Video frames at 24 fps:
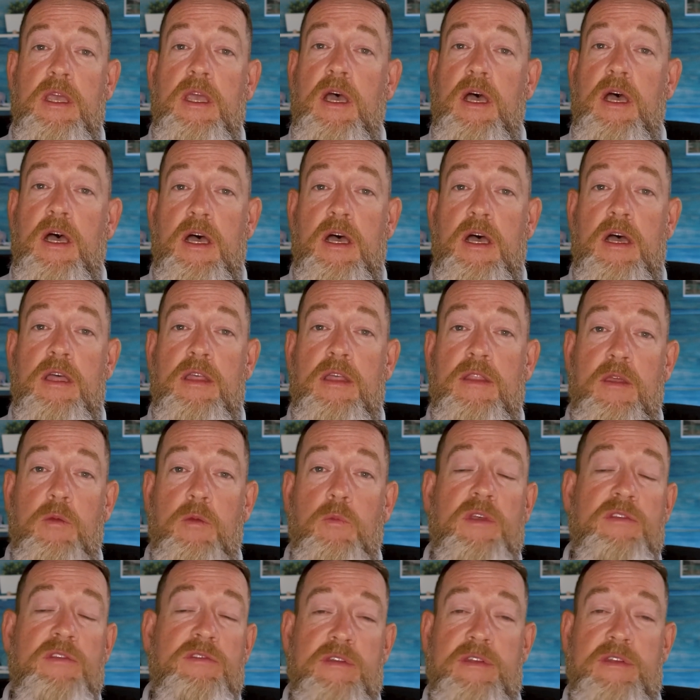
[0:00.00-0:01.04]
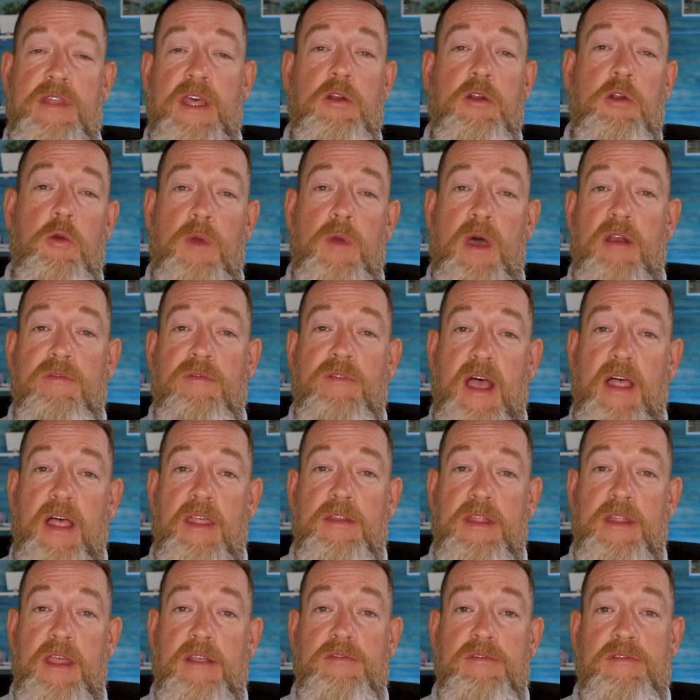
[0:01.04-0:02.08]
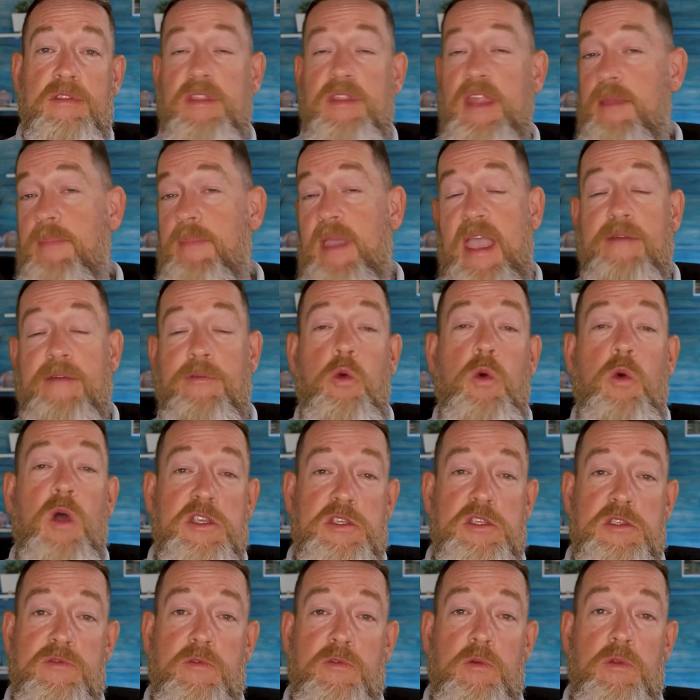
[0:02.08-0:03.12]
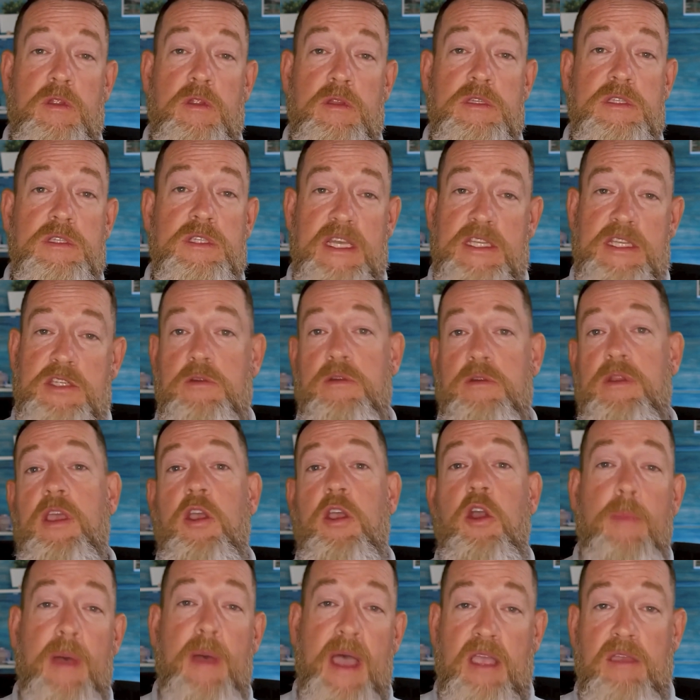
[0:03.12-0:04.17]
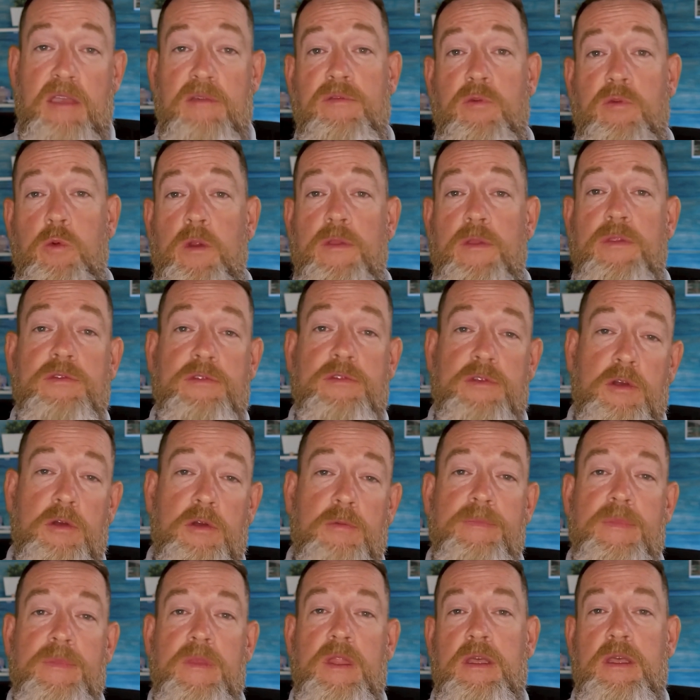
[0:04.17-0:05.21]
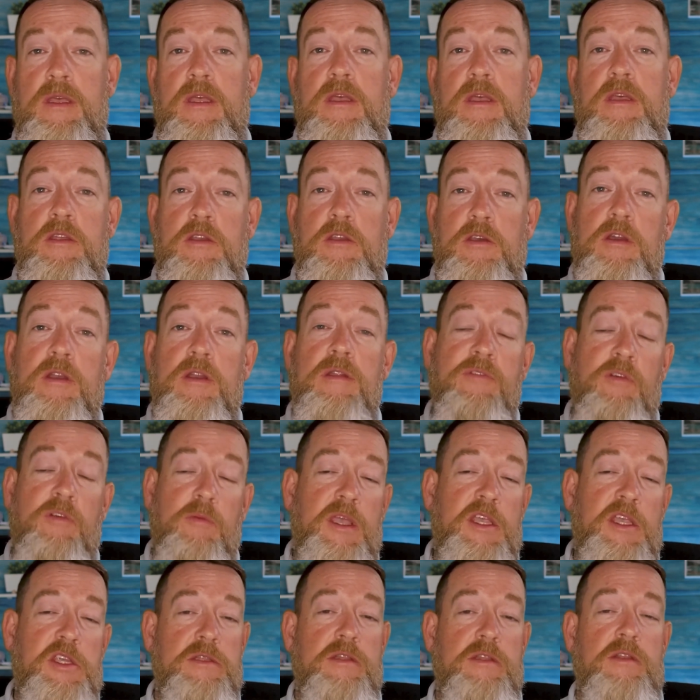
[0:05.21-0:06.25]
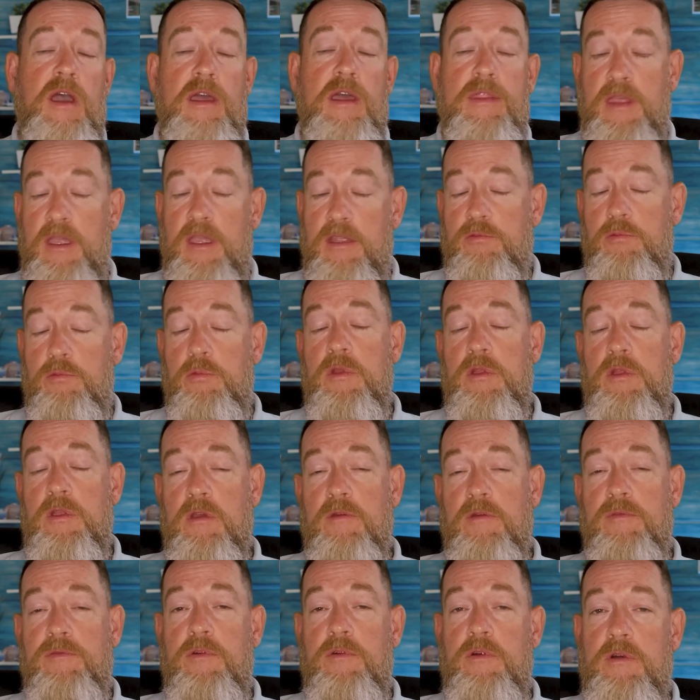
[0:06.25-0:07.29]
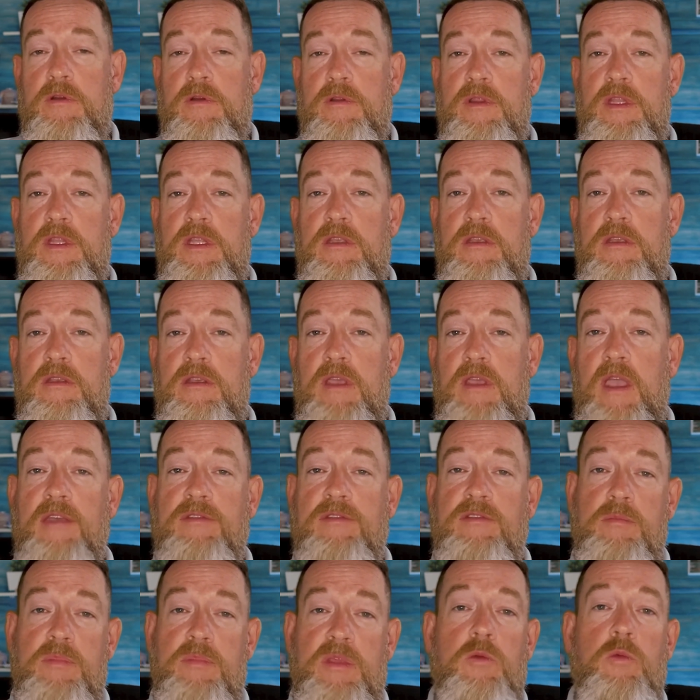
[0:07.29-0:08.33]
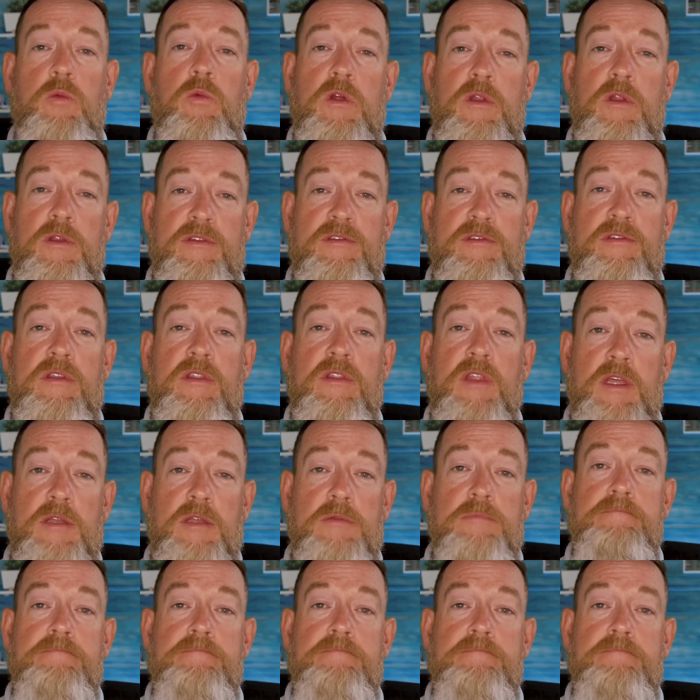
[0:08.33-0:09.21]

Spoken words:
And then once the technical writer validates, they may have questions for the tester, and they go back and forth. So good information, though. I think it's really good for the SMB world to see that.